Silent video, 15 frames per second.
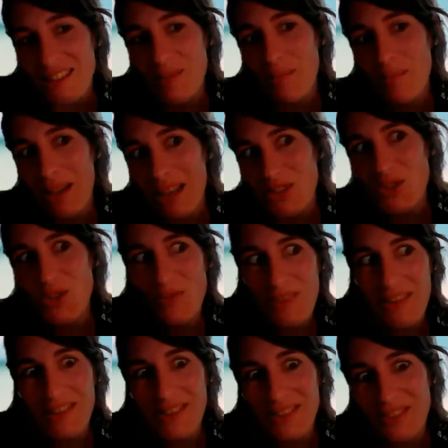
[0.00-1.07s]
but
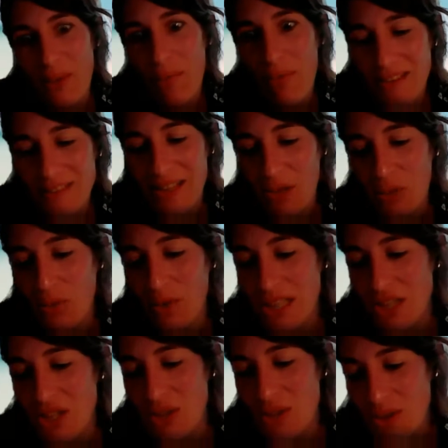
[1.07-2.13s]
there's some things that we
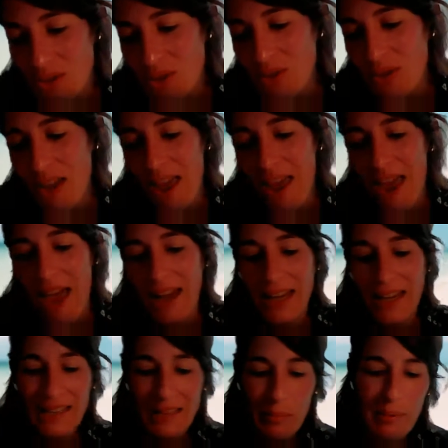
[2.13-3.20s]
need to do, and
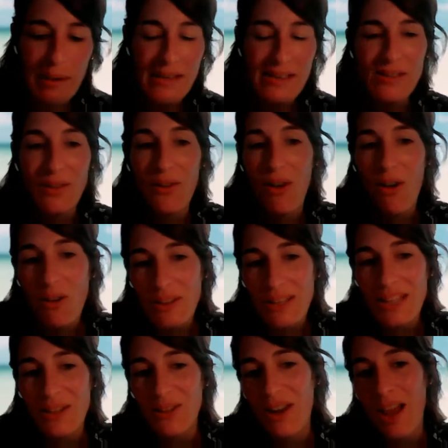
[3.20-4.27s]
it depends not
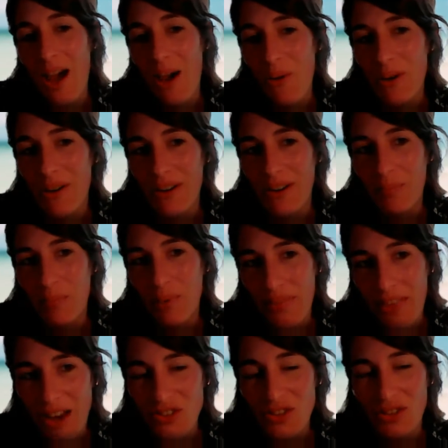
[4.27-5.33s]
only on our
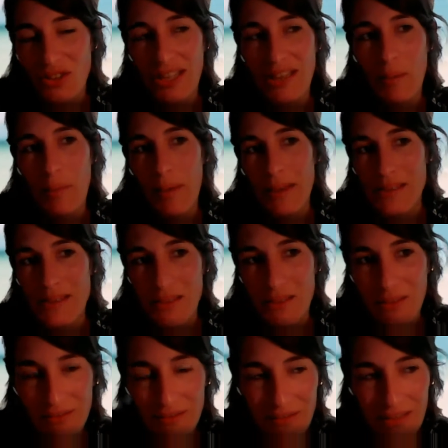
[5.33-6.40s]
production, it depends
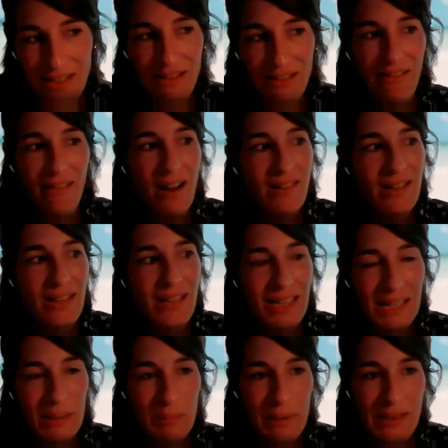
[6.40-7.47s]
on the surrounding, it
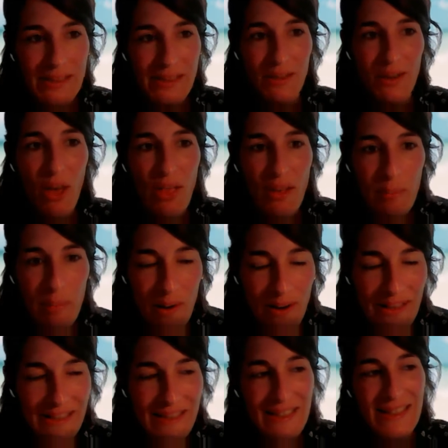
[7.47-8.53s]
depends on other
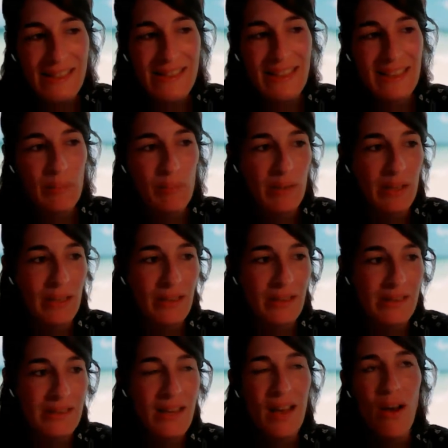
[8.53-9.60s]
policies, it
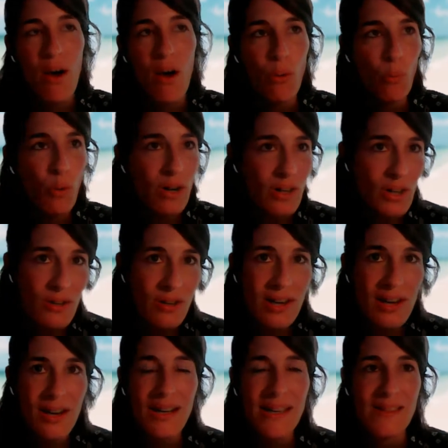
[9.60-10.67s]
depends on where you
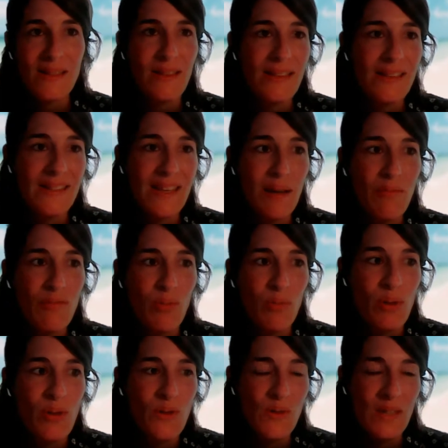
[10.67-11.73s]
are. It's not the same to
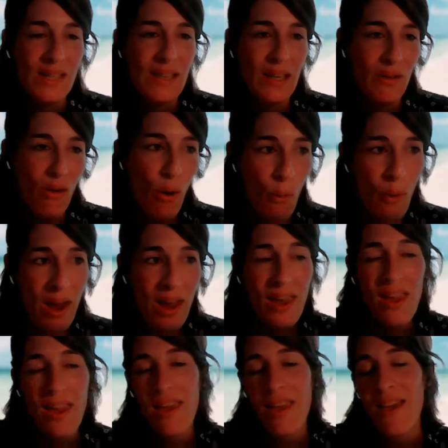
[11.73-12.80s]
produce this in Norway
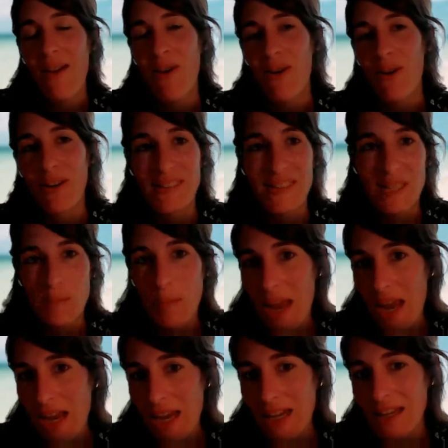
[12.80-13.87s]
or in
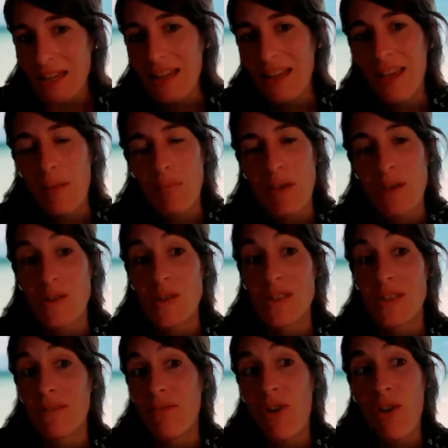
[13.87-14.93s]
Spain,
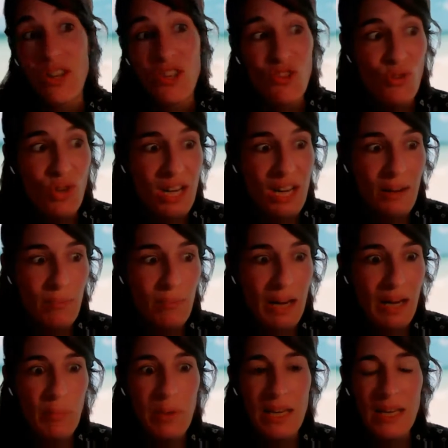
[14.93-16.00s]
because forestry
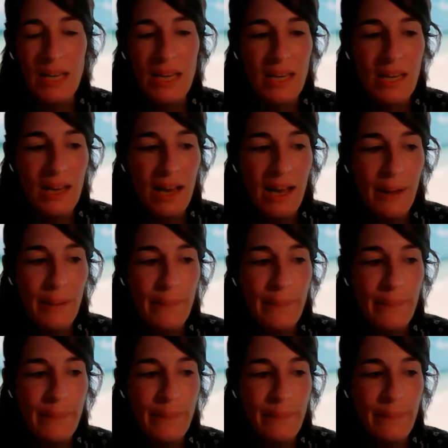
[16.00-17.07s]
might
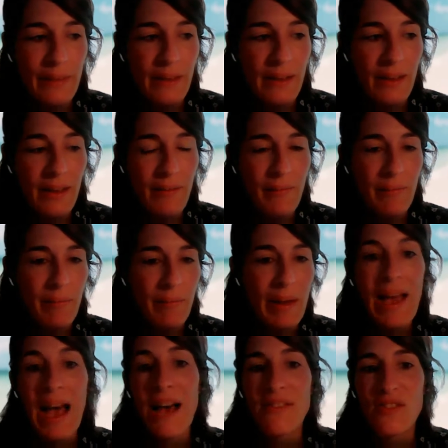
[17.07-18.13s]
may
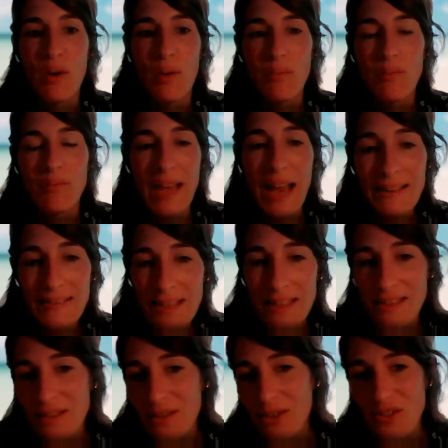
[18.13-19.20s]
have some
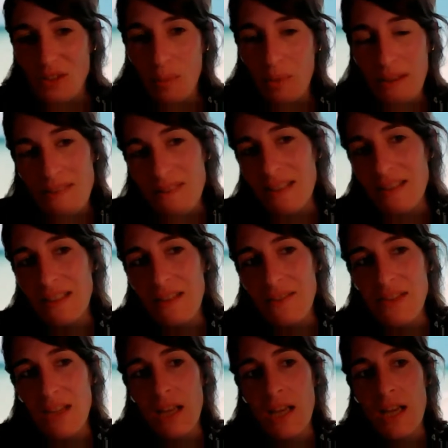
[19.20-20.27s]
taxes or some
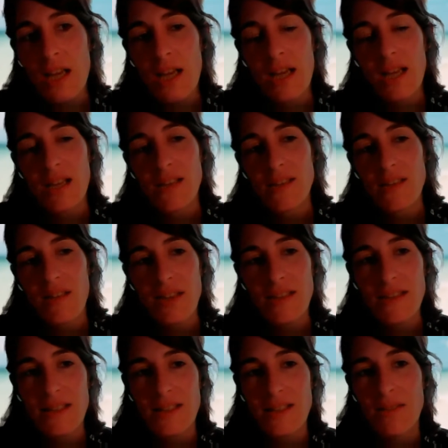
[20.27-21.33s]
incentives. So
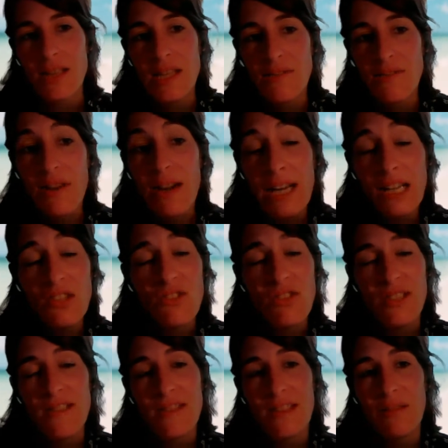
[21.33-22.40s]
it's very
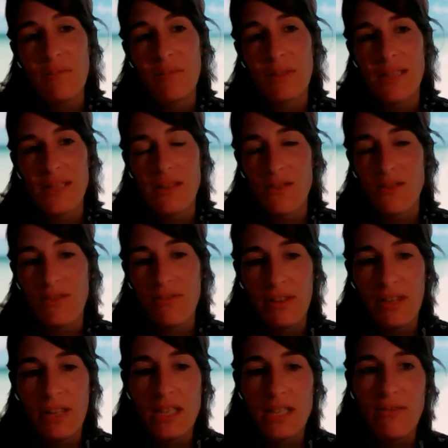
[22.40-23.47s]
interesting, but it's also
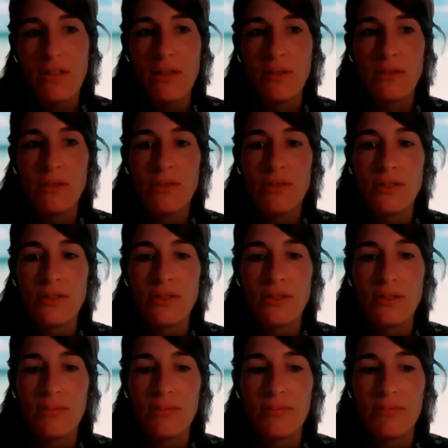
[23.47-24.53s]
very difficult
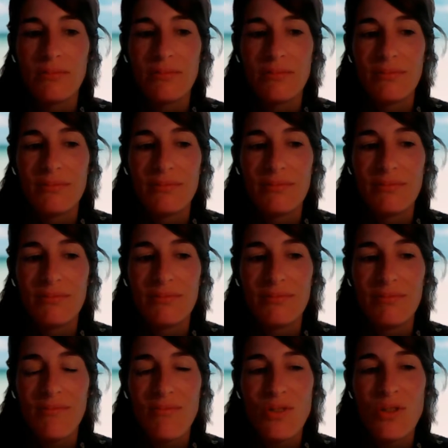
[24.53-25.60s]
to
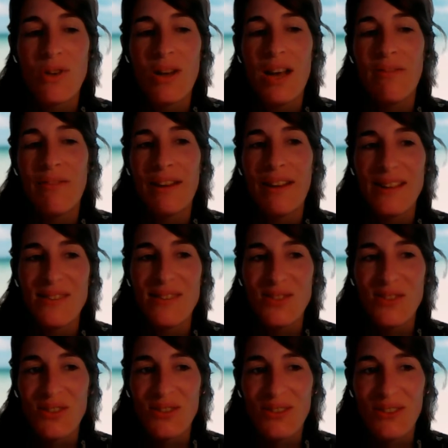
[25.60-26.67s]
have an
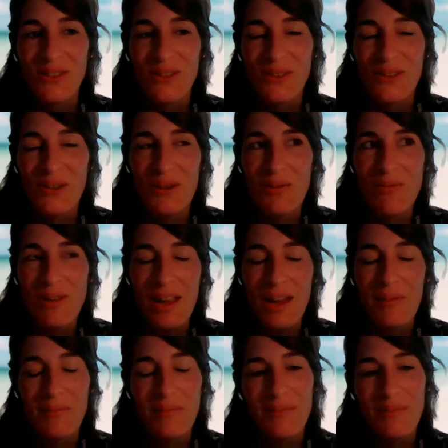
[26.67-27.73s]
answer or
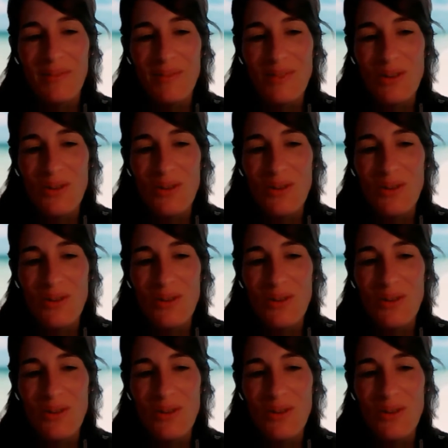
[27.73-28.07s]
to